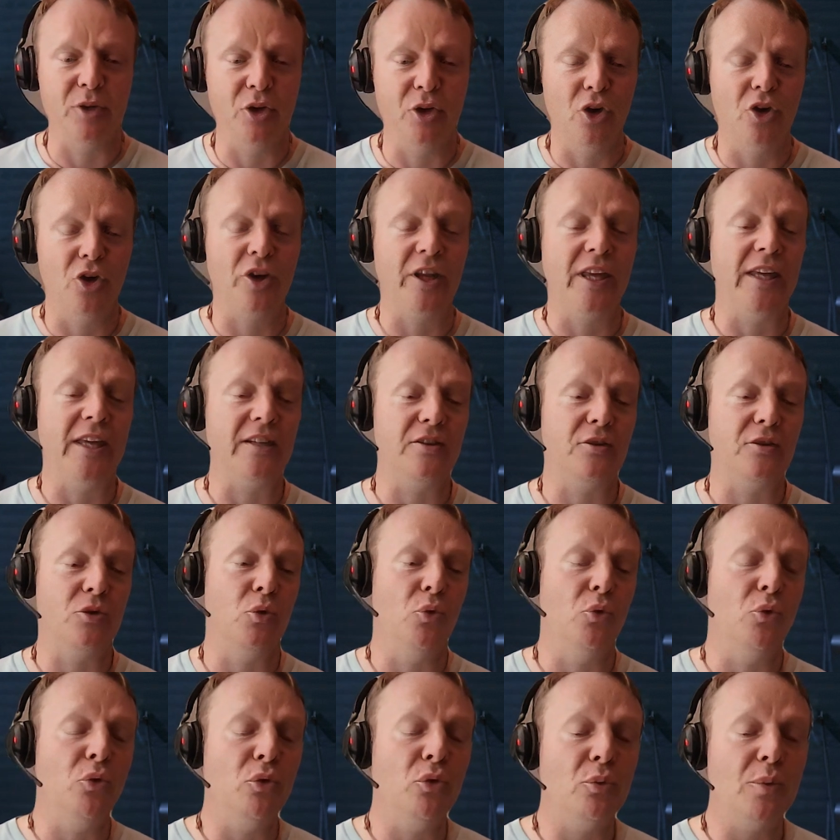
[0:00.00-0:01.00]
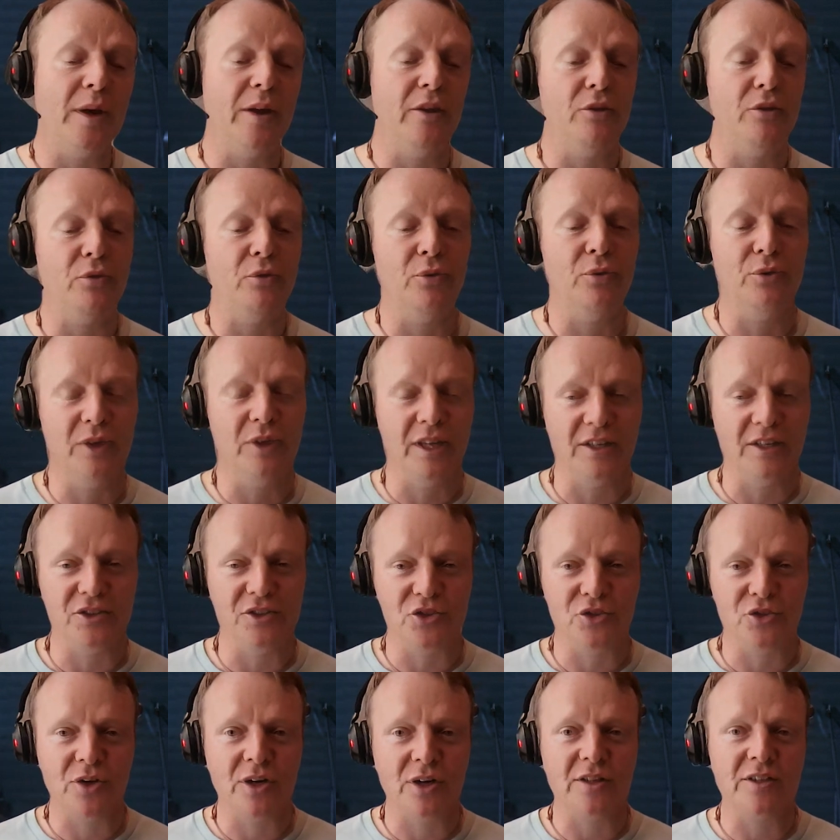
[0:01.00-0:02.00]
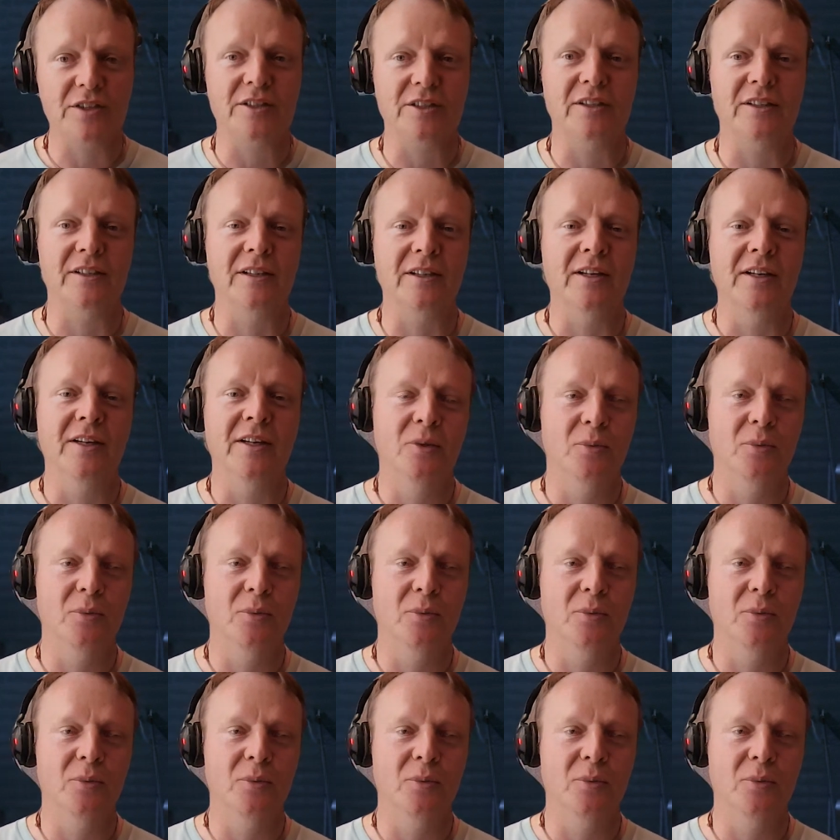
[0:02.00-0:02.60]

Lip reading: not get all the way through to construction